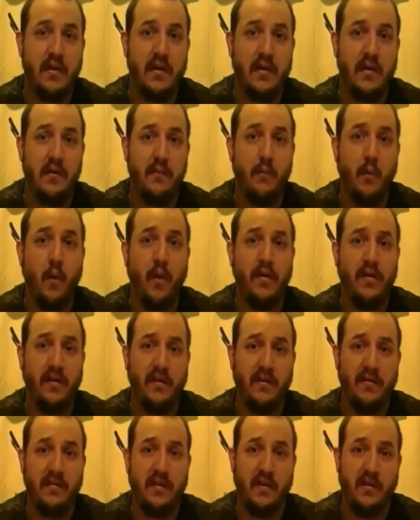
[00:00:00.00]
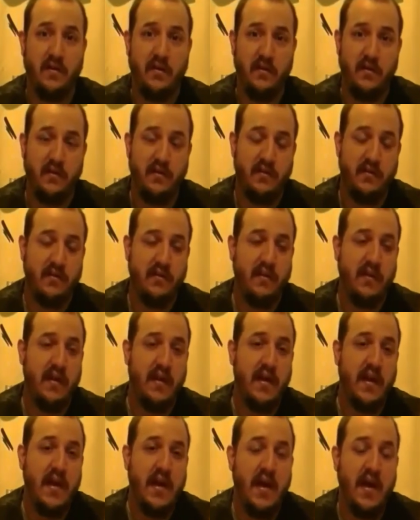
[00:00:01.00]
uh, appointing senators
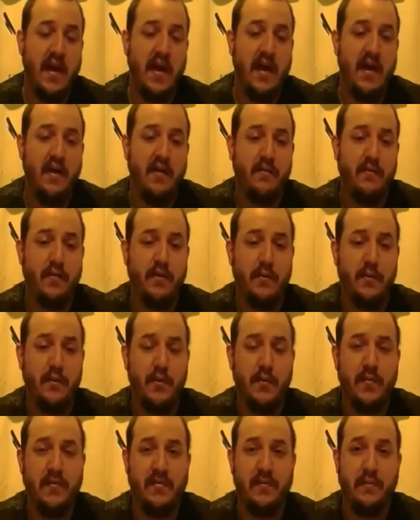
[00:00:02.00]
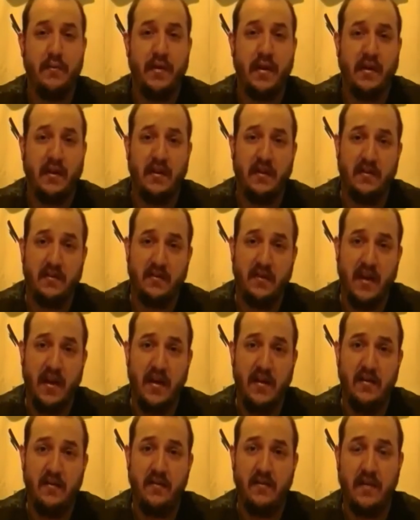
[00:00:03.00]
for the purpose of protecting the
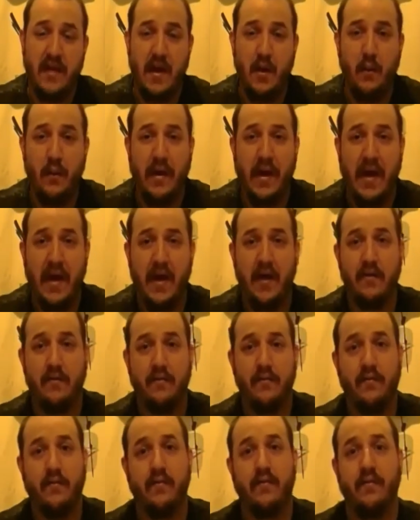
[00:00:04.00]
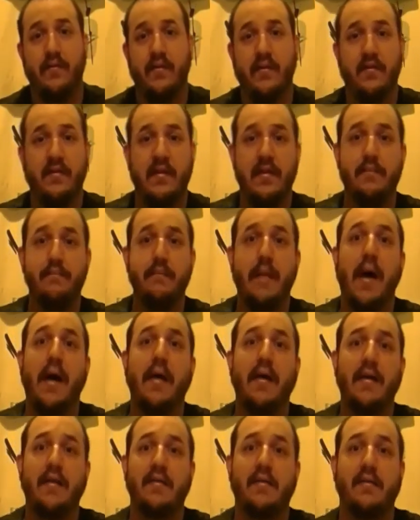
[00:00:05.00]
state. Now we have this
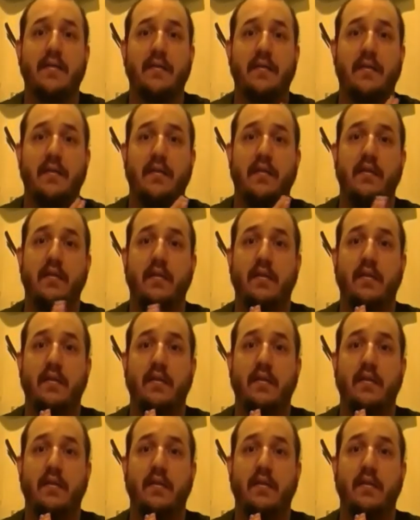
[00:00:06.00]
imbalance